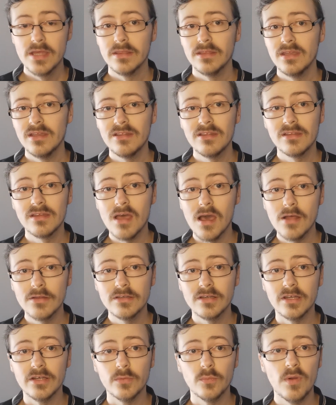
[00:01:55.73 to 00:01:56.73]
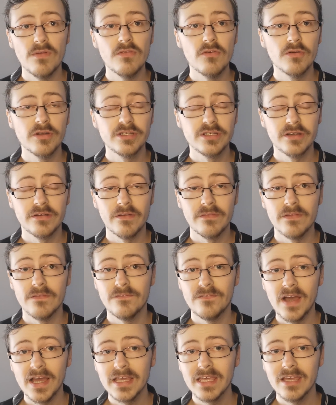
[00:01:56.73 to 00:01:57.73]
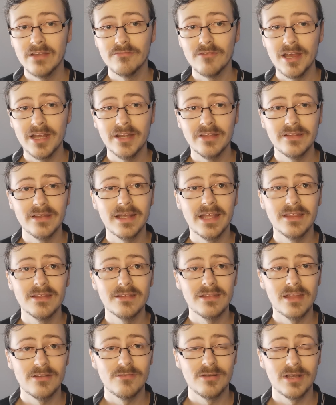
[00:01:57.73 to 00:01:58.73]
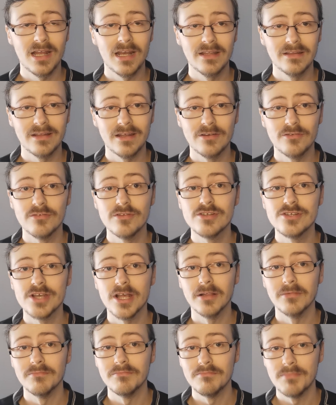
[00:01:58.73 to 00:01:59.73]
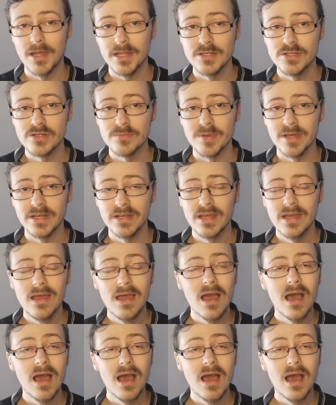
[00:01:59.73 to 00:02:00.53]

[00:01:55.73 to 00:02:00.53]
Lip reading: This started with the return of the Viking Raiders against Cedric Alexander and Shelton Benjamin.